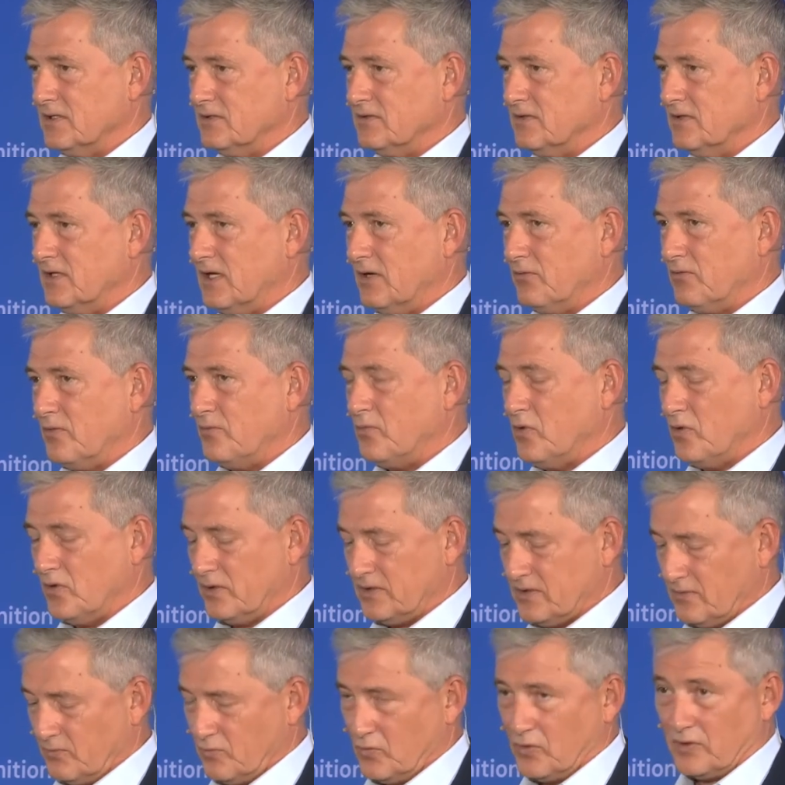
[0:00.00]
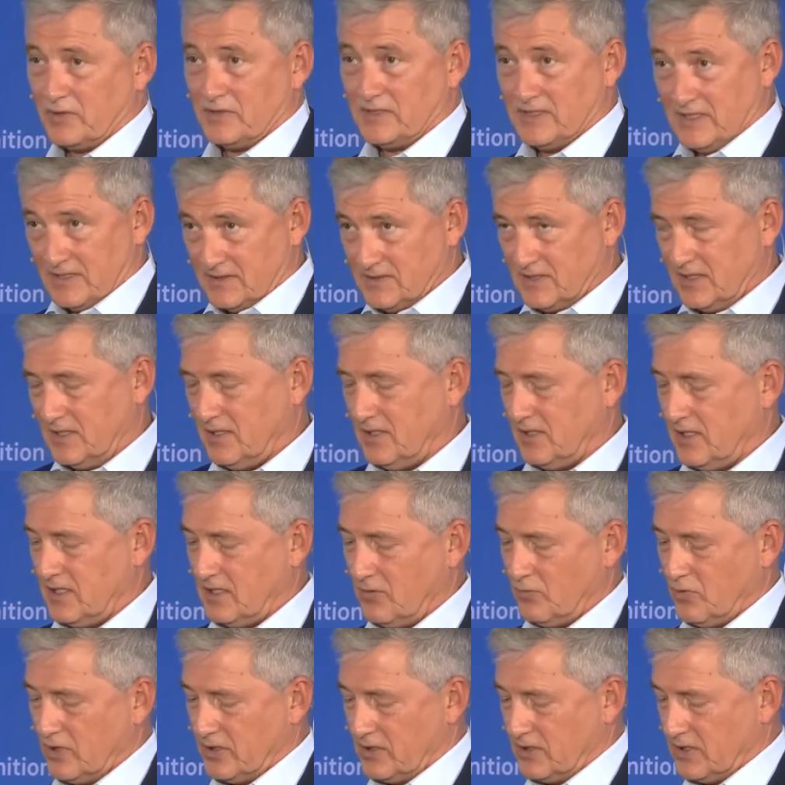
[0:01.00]
into that report in more detail,
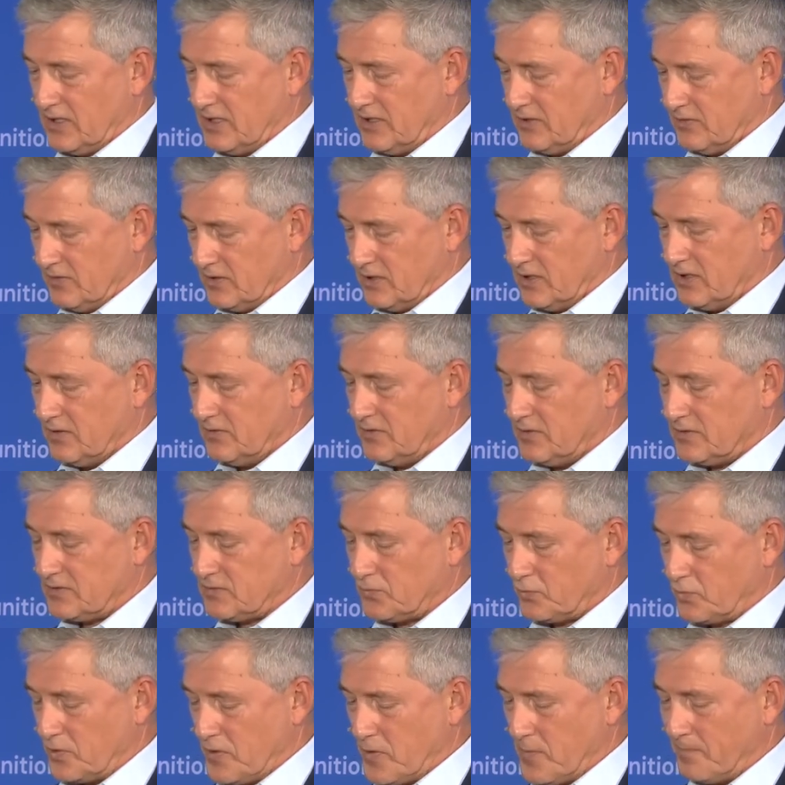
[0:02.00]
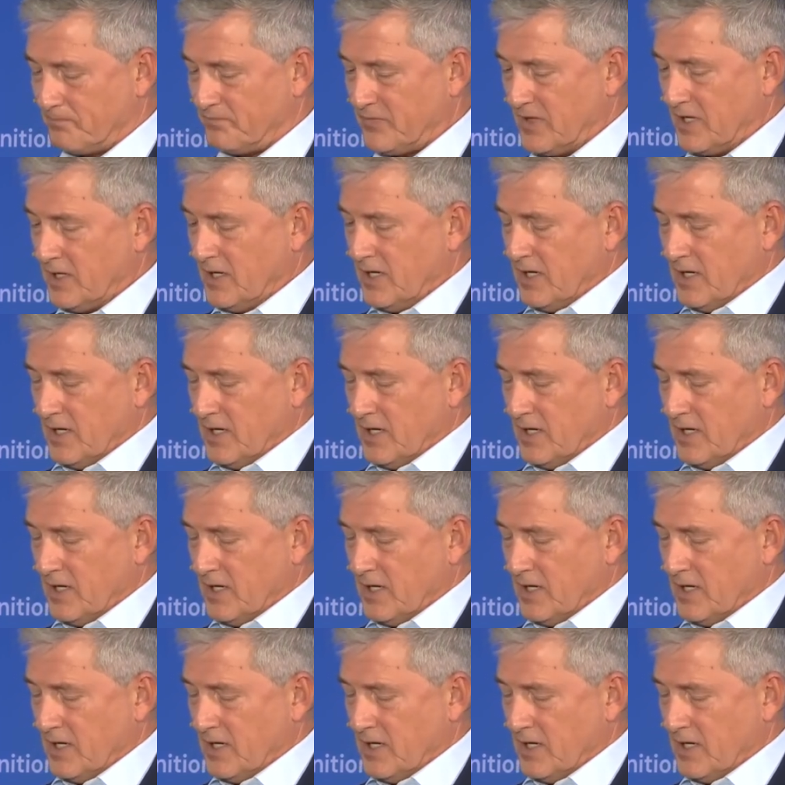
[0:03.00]
anyone in in this room.